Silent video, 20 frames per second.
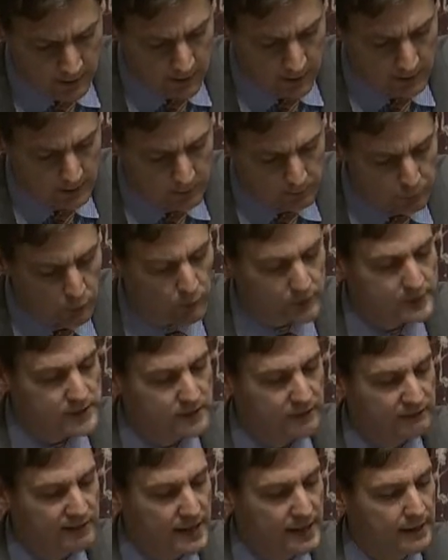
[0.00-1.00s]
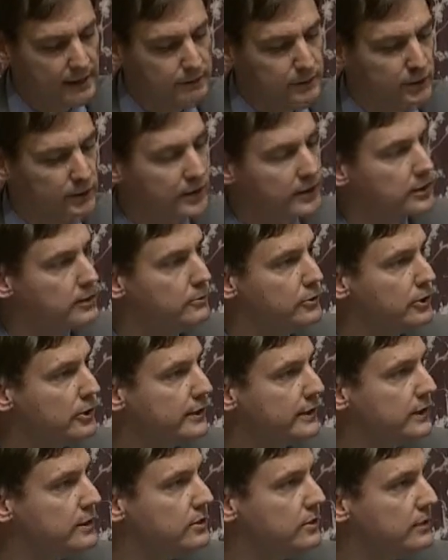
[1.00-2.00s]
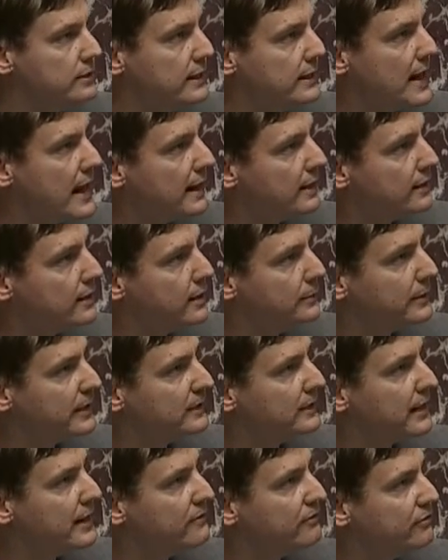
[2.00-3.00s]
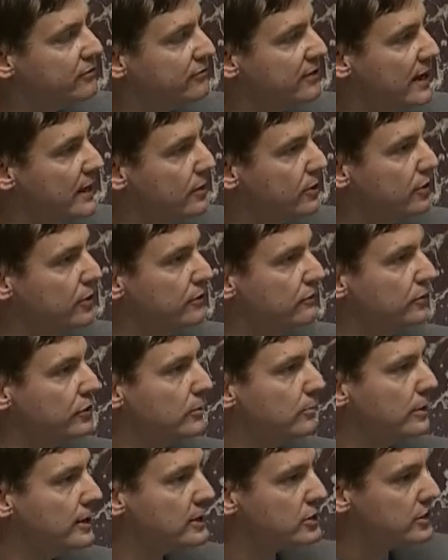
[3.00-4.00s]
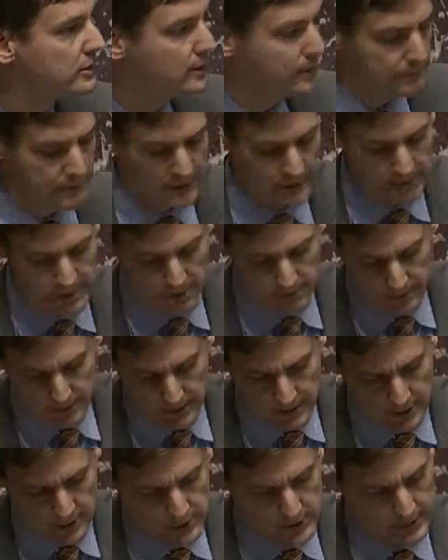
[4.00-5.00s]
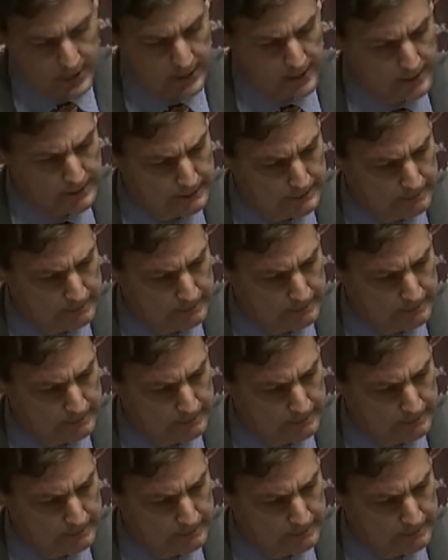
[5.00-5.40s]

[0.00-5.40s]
The importance of that immigrant community to the economic life of Vancouver and British Columbia cannot be understated.